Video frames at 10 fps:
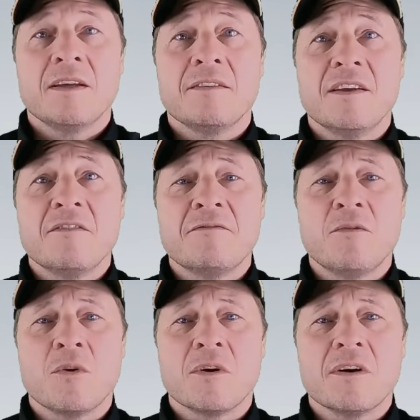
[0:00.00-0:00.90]

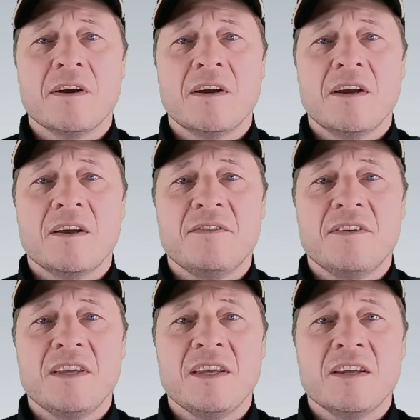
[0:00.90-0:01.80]
Therefore,
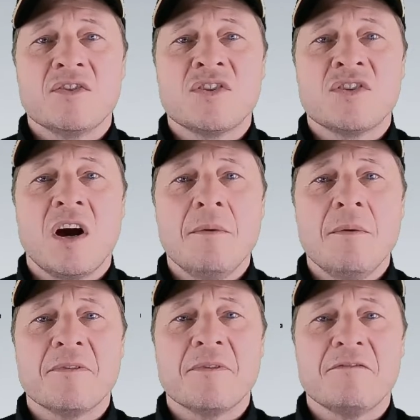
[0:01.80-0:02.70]
the top
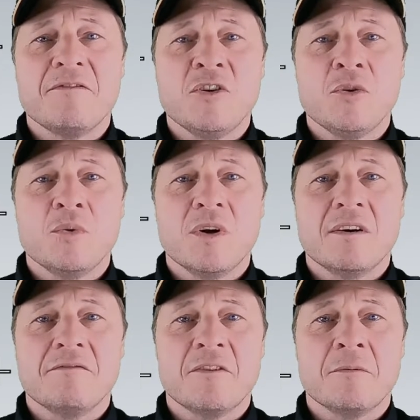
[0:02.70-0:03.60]
view of the
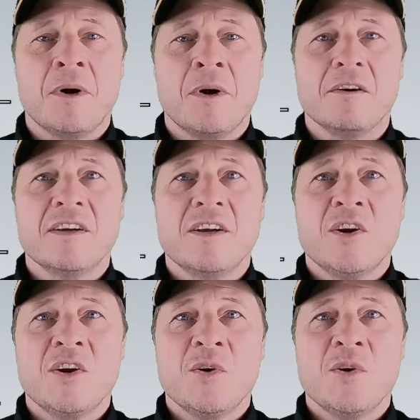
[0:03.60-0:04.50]
part
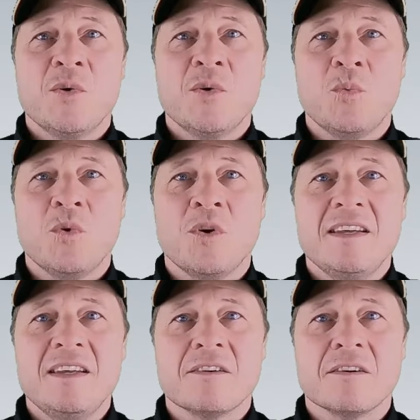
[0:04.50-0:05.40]
would be
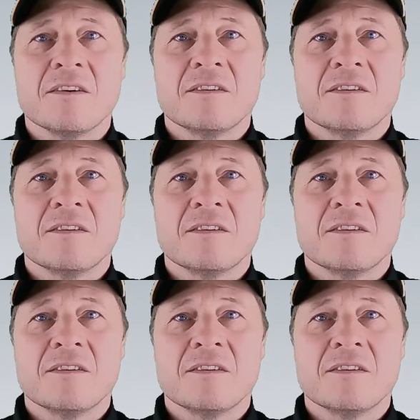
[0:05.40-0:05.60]
here.